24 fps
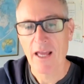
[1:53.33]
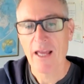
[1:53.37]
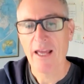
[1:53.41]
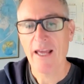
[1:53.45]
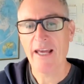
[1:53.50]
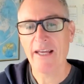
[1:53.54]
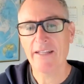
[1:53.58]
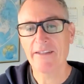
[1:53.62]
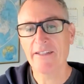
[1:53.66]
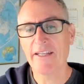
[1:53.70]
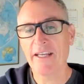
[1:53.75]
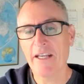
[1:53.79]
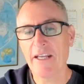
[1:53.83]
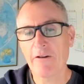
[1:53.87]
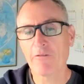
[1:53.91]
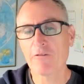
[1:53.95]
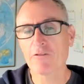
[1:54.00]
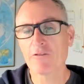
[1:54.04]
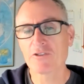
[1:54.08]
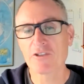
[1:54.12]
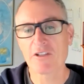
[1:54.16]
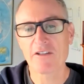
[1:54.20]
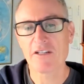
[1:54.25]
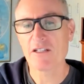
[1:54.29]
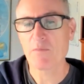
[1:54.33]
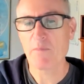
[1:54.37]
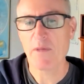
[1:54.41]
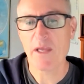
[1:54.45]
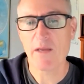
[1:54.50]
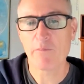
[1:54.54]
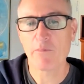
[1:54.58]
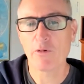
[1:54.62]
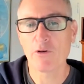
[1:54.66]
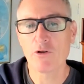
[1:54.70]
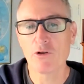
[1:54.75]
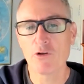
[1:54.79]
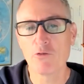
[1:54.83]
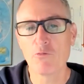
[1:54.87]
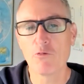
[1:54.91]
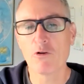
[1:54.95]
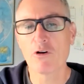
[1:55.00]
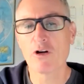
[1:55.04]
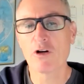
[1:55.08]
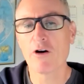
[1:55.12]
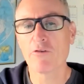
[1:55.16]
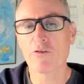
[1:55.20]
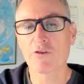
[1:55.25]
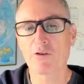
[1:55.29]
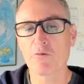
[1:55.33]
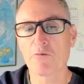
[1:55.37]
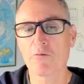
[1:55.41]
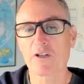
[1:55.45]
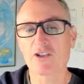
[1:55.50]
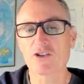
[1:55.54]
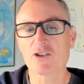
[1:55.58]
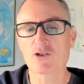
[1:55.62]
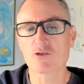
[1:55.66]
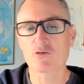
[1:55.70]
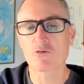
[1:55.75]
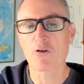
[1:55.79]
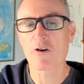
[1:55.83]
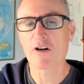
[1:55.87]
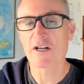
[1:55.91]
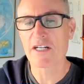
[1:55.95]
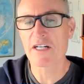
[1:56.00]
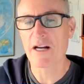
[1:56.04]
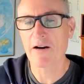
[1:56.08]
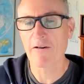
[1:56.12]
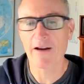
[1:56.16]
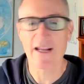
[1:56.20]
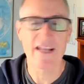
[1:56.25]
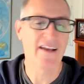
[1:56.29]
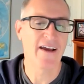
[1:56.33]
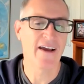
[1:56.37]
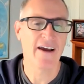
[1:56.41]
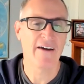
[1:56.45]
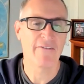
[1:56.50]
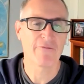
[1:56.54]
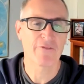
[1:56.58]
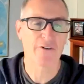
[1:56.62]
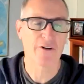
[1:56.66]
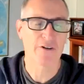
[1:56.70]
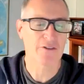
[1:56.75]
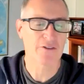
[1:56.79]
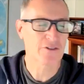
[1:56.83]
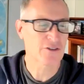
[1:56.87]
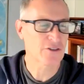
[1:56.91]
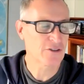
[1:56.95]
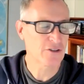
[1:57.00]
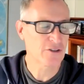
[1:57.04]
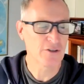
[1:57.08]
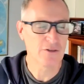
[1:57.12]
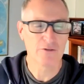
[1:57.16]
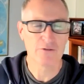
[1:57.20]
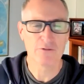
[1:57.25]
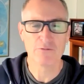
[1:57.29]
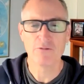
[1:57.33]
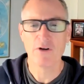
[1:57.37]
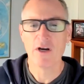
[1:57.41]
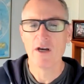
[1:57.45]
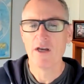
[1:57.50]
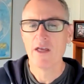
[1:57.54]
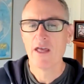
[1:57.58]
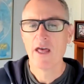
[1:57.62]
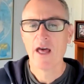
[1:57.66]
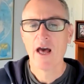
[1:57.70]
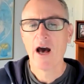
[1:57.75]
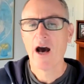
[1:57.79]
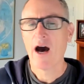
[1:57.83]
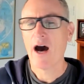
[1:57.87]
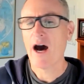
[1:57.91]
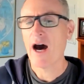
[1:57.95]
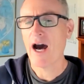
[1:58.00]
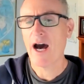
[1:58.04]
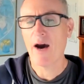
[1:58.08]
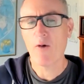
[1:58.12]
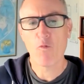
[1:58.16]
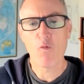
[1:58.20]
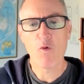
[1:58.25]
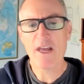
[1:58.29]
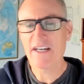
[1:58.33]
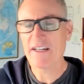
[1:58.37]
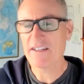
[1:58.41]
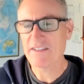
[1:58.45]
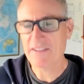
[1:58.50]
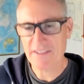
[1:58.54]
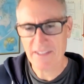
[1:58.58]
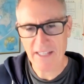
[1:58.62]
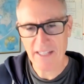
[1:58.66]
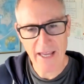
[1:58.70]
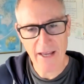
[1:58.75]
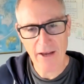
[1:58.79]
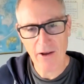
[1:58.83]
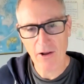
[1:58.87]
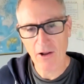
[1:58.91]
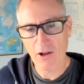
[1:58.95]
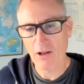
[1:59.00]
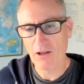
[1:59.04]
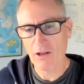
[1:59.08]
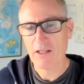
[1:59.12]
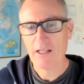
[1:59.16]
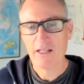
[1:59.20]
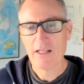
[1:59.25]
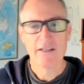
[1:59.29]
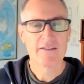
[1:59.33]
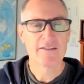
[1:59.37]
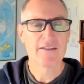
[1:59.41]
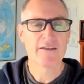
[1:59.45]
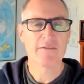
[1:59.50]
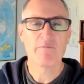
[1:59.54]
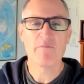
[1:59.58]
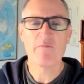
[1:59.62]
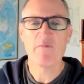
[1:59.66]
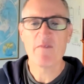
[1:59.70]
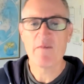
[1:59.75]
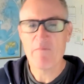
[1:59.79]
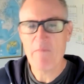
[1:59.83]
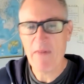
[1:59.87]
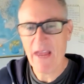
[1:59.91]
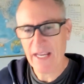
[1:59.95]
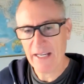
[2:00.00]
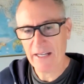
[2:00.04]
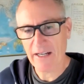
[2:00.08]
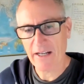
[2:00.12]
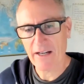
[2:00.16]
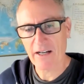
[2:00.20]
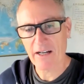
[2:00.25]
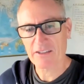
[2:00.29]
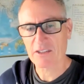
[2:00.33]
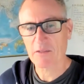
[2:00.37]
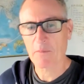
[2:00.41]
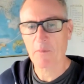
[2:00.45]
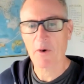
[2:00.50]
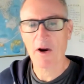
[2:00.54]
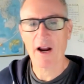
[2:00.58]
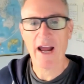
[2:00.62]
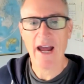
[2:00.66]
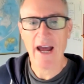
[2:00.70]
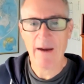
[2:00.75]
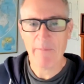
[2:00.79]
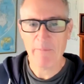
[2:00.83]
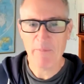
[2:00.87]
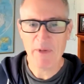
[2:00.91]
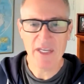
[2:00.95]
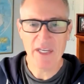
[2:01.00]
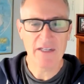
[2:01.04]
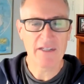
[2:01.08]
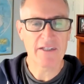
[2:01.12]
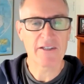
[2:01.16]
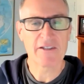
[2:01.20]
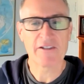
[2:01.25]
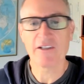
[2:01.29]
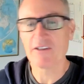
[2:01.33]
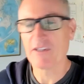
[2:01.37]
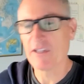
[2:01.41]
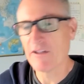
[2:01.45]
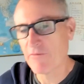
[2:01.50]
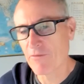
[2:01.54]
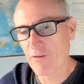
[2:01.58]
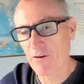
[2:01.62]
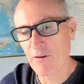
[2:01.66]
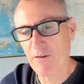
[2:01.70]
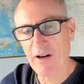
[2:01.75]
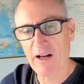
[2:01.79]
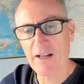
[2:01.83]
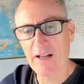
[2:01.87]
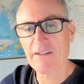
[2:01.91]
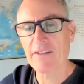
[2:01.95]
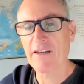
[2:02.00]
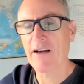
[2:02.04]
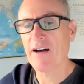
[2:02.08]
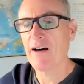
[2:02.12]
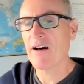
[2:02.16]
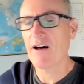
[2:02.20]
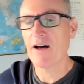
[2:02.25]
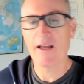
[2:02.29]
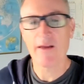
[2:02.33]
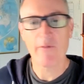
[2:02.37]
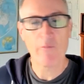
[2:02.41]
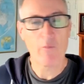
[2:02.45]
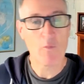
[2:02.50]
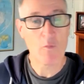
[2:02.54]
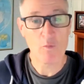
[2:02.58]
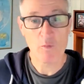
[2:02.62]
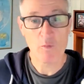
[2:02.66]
And the heroes are these people who will go through extraordinary efforts to win a sale, to make a customer happy, to deliver on time,